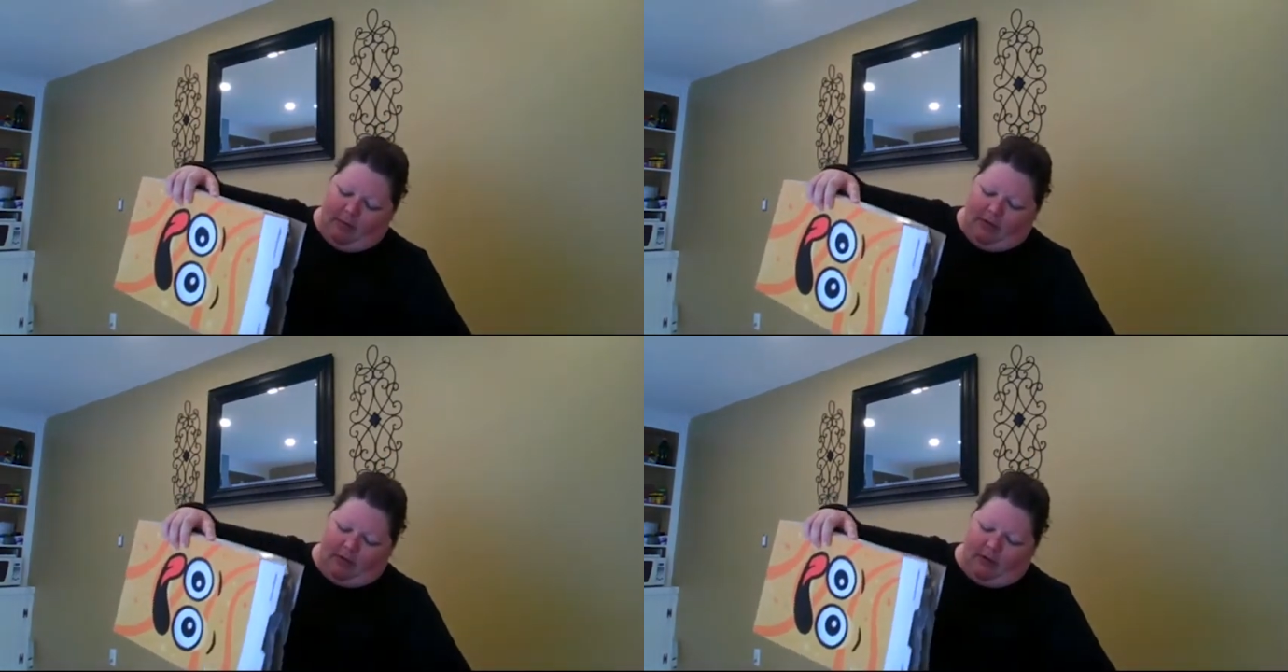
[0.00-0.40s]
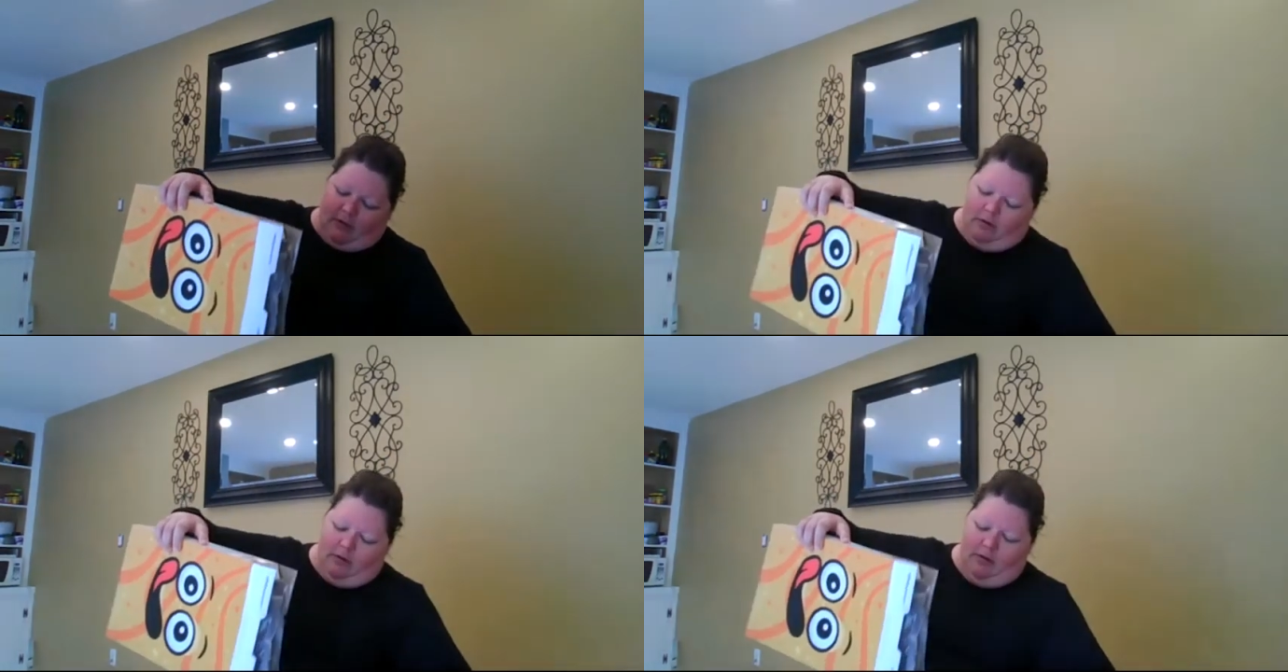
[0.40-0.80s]
Make a
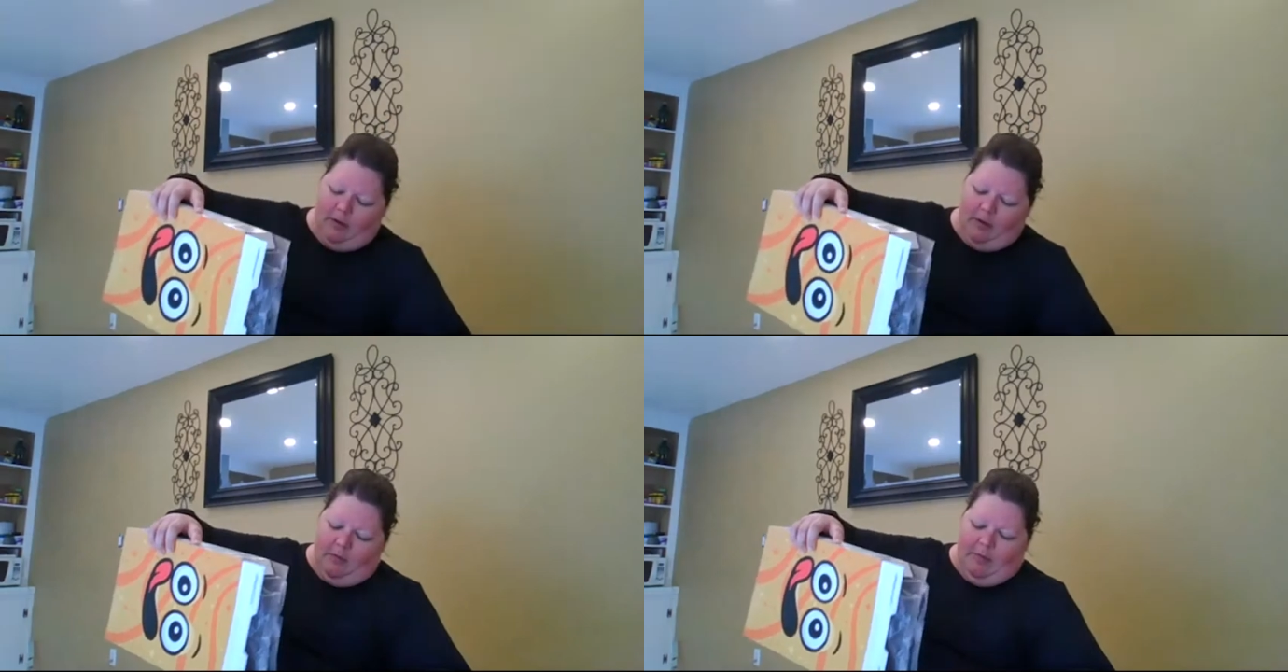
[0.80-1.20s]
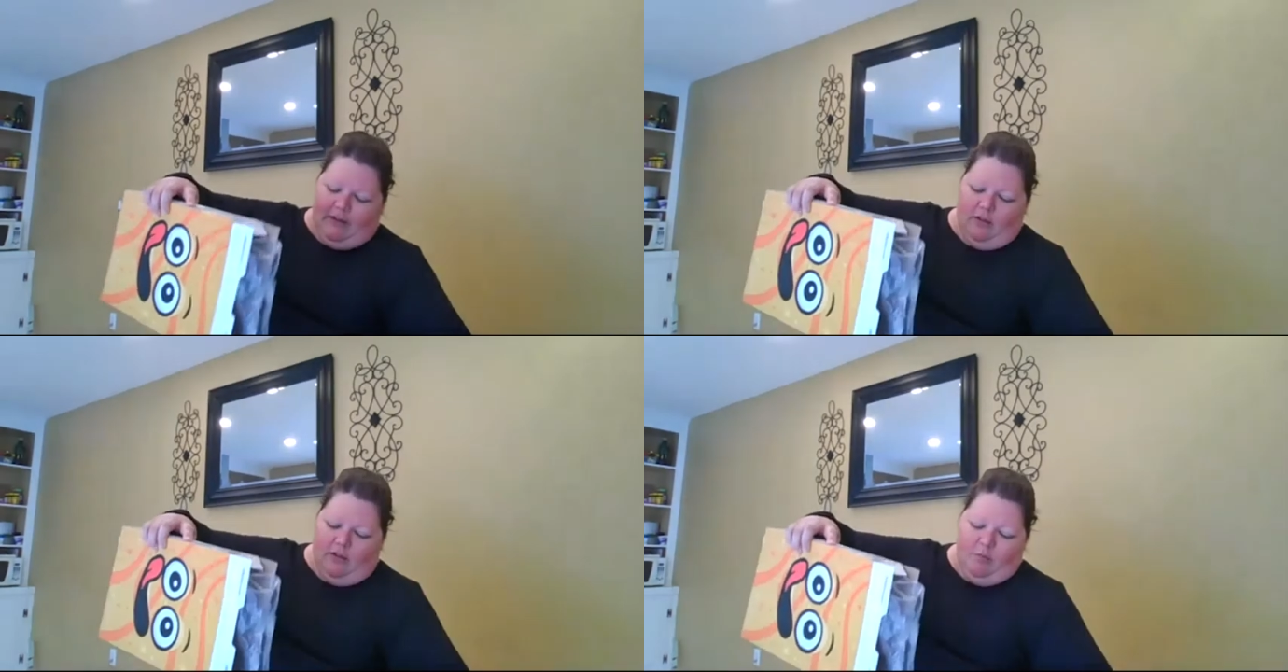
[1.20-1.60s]
little
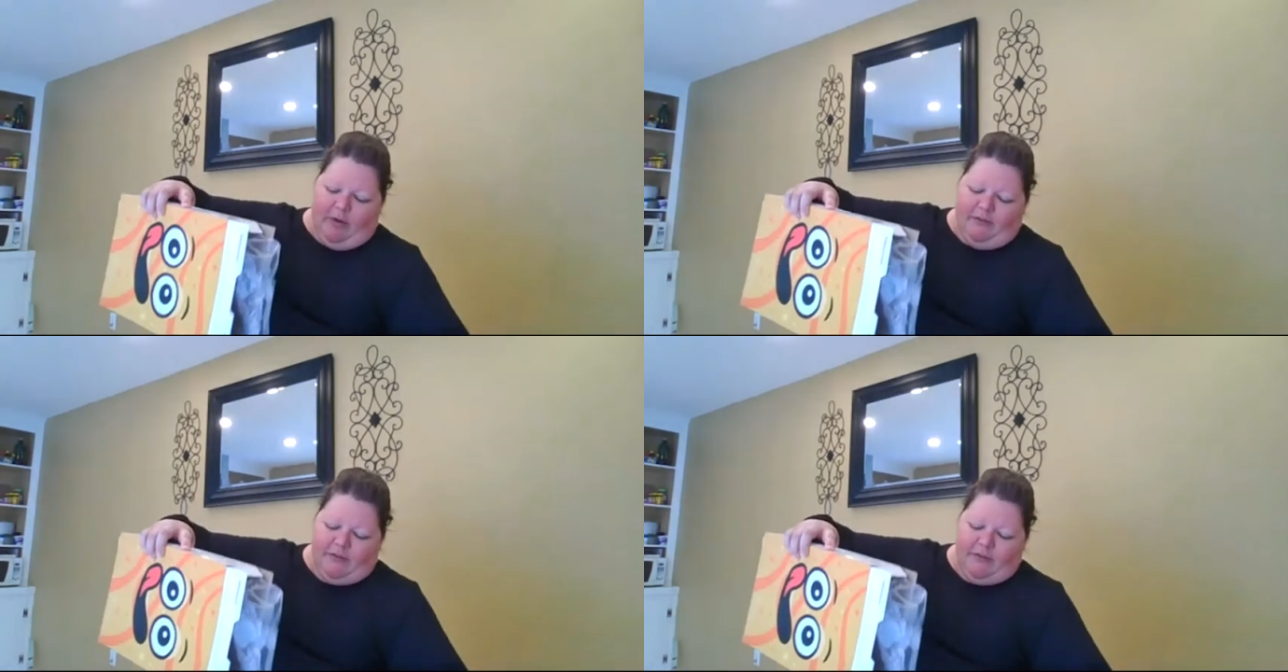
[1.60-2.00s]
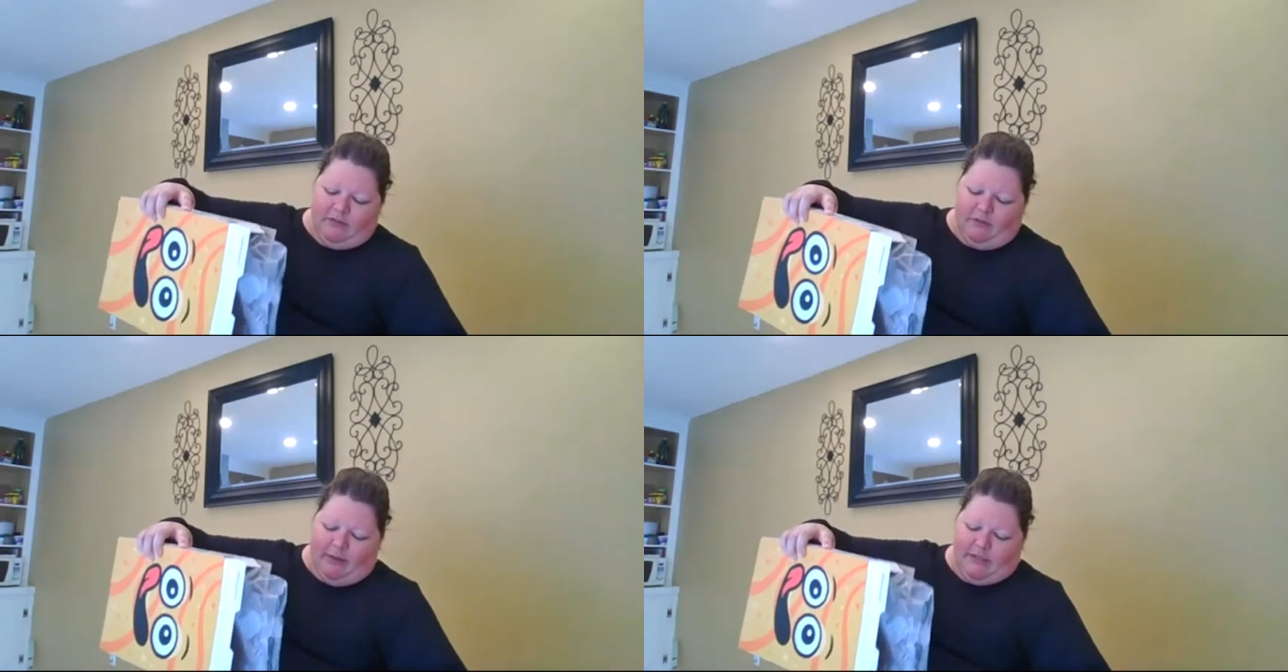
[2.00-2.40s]
make a little
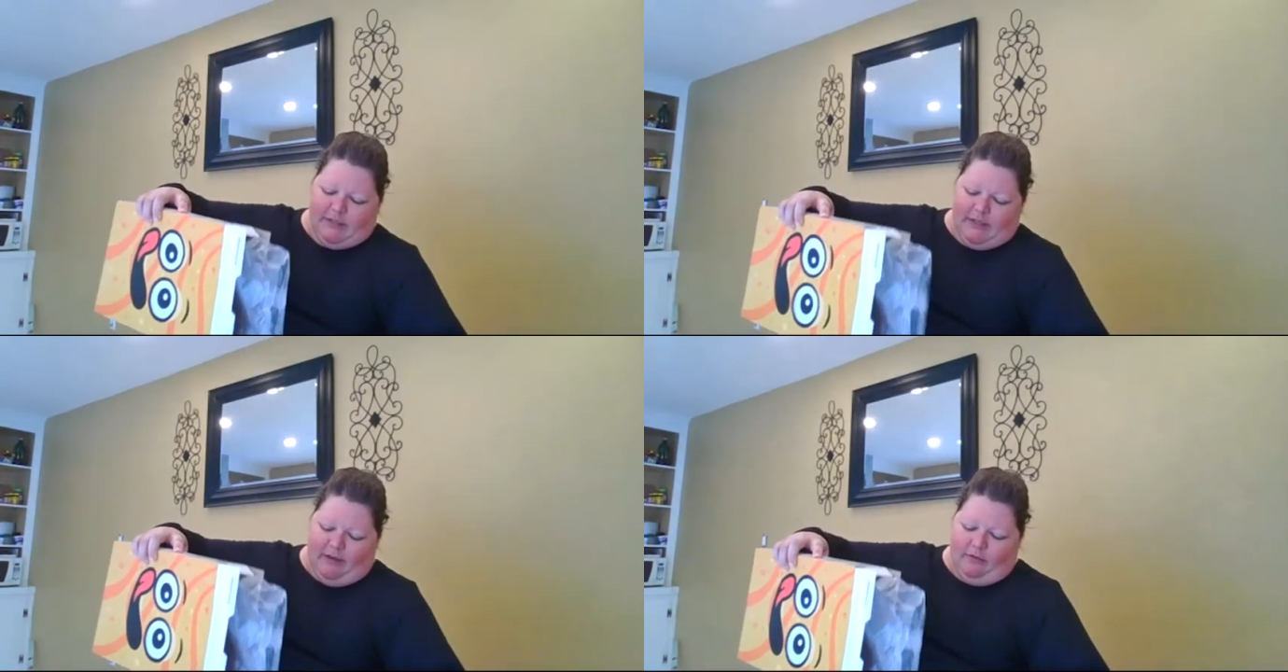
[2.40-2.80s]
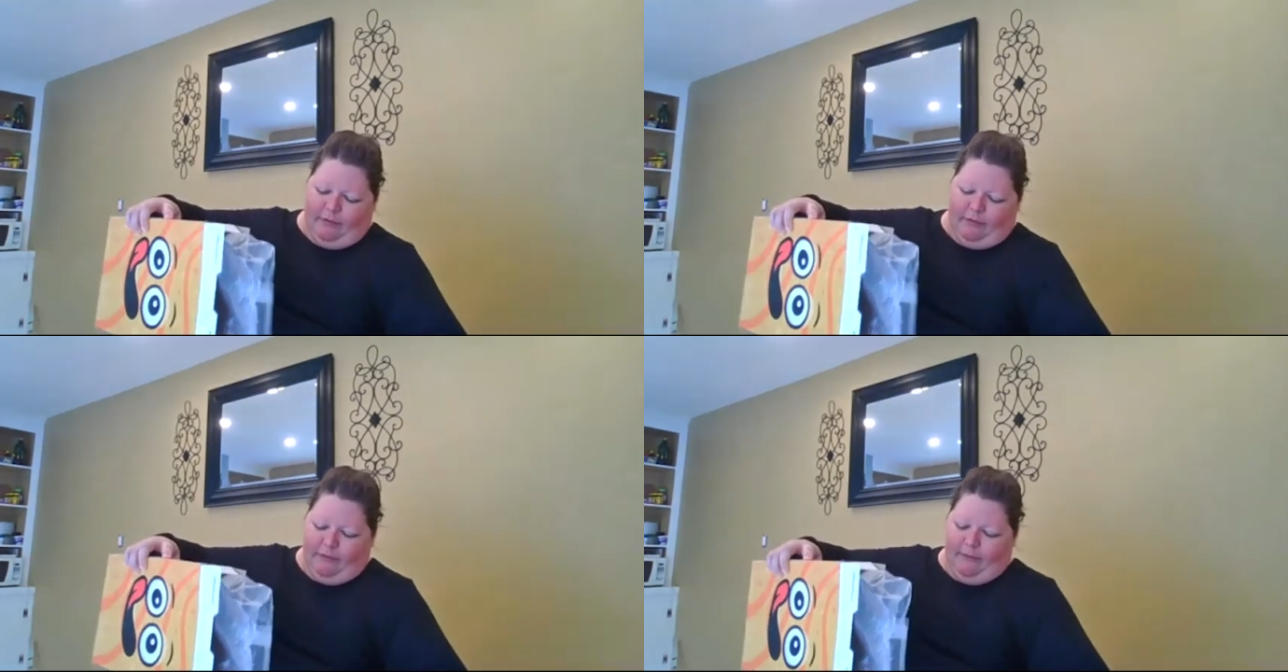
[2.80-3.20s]
breakfast for
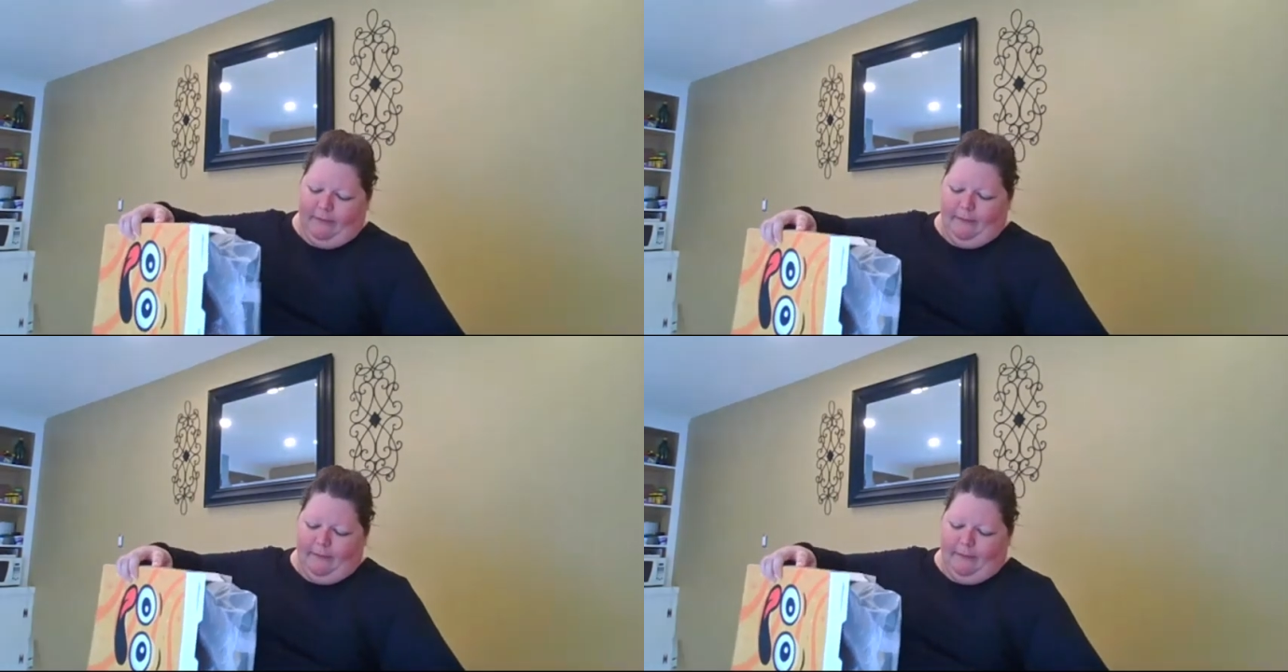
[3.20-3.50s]
myself.